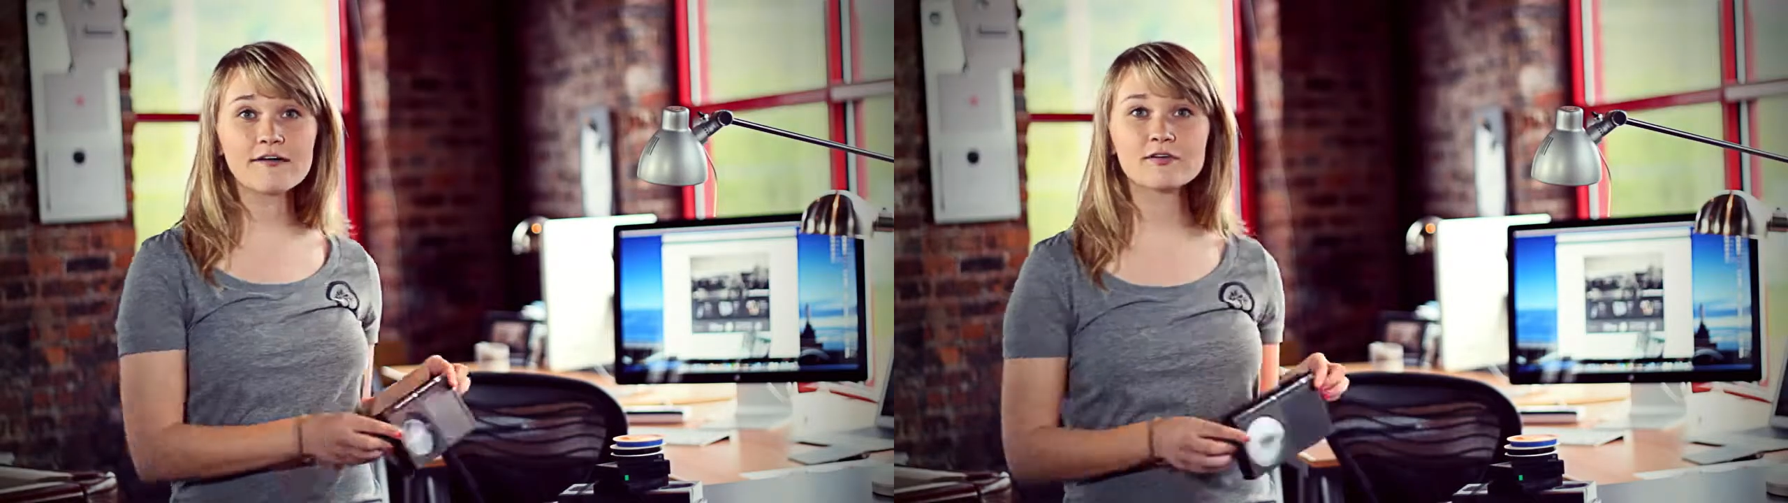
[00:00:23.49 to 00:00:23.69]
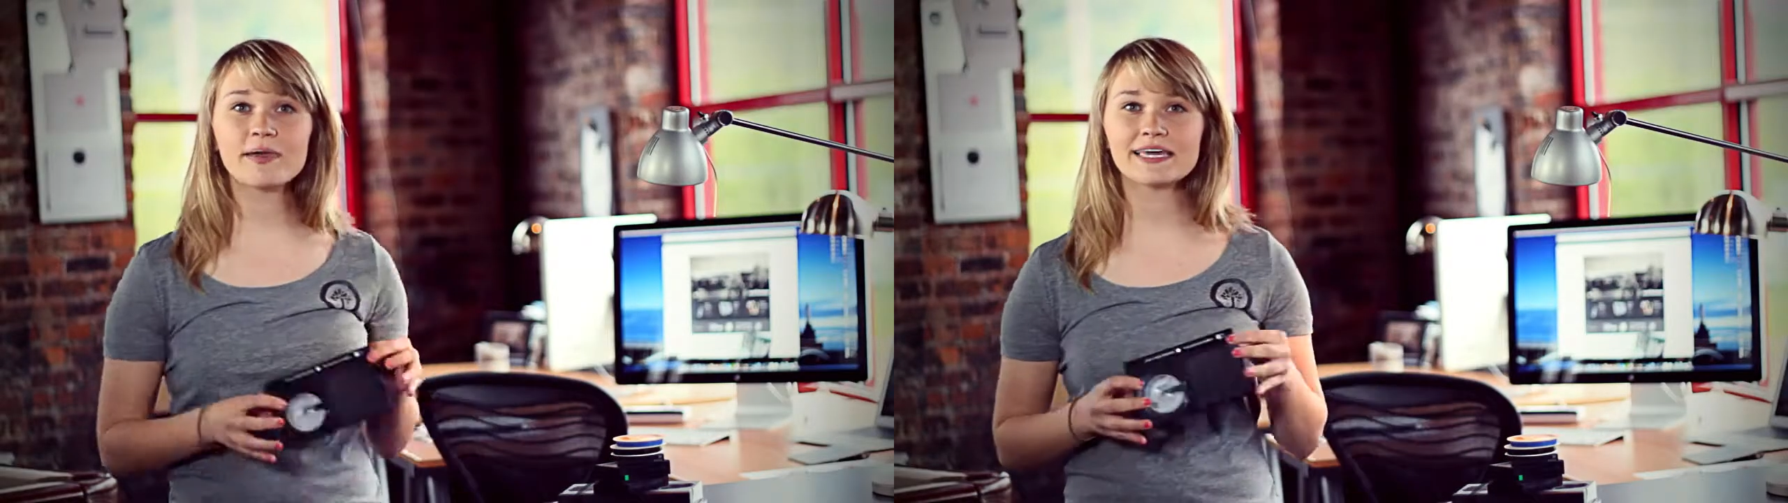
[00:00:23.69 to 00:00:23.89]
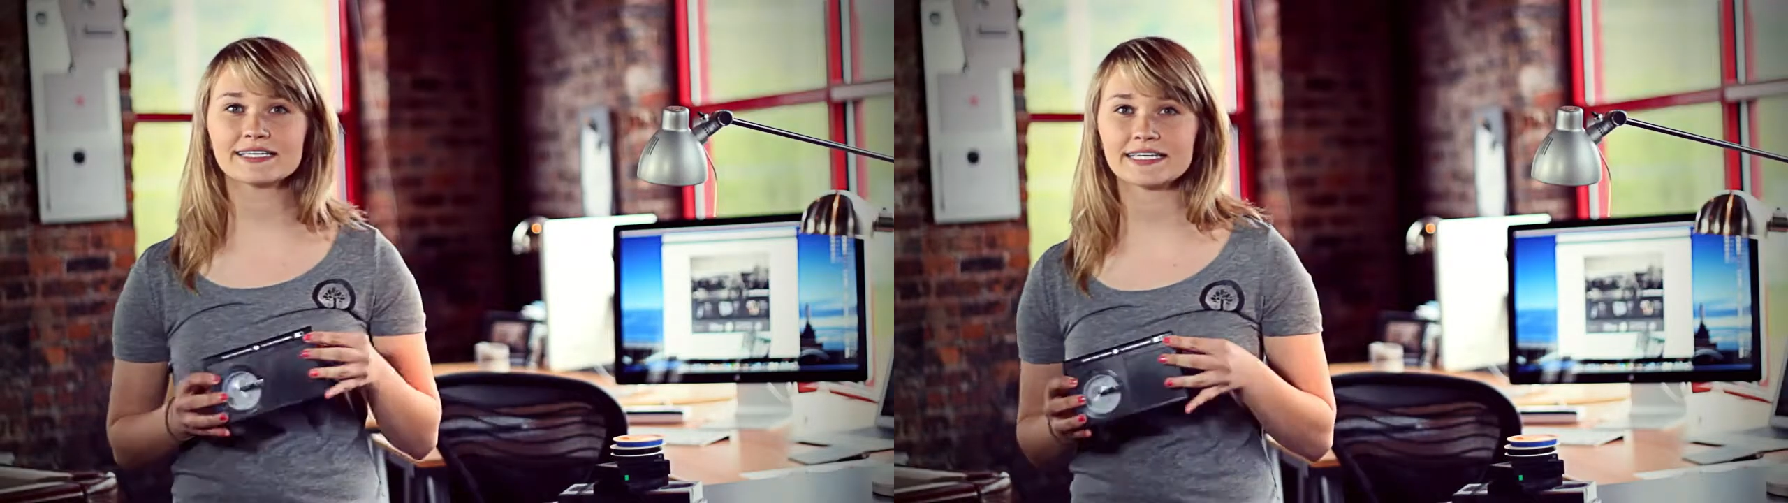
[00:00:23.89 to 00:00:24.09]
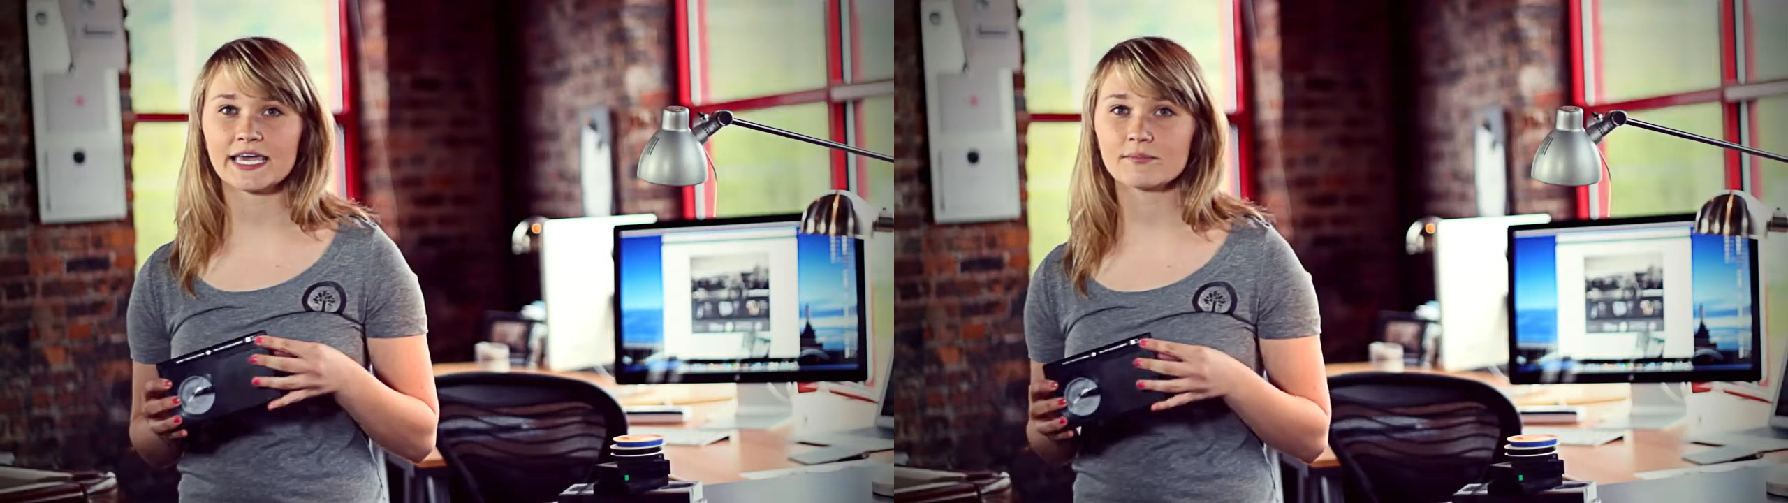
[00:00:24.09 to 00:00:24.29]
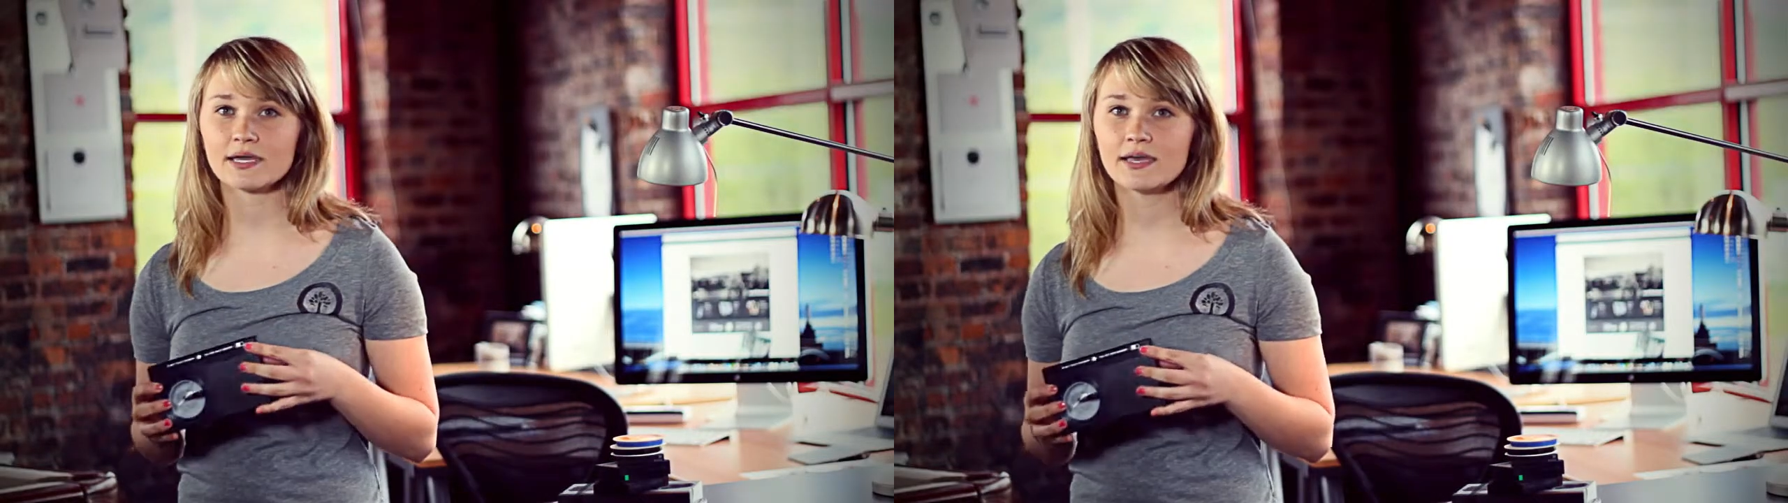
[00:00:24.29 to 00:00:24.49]
a Beta
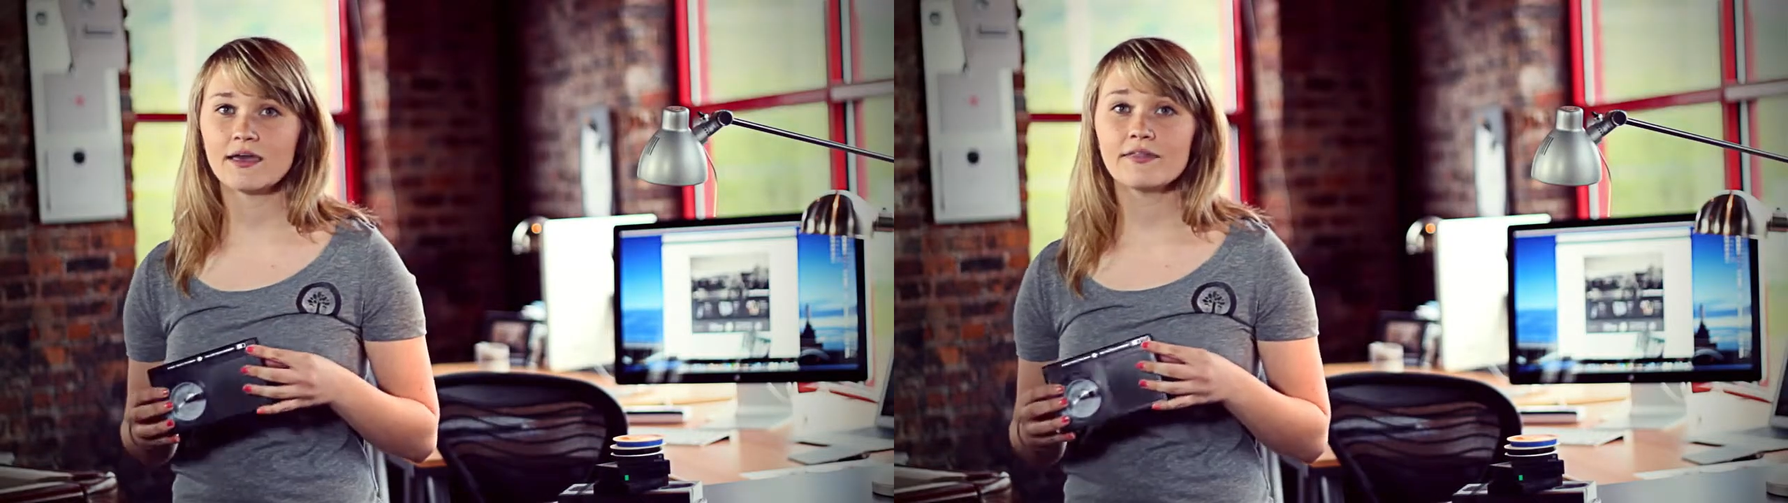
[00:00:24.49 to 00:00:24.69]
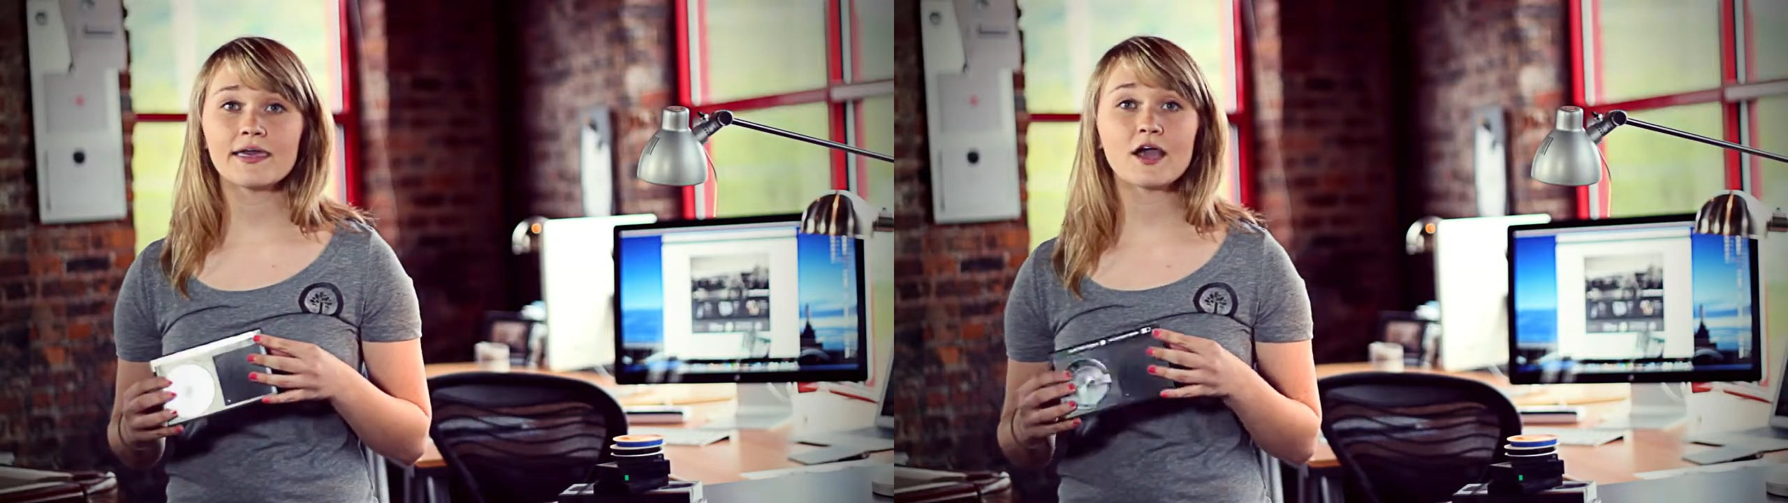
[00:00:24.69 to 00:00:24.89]
tape. They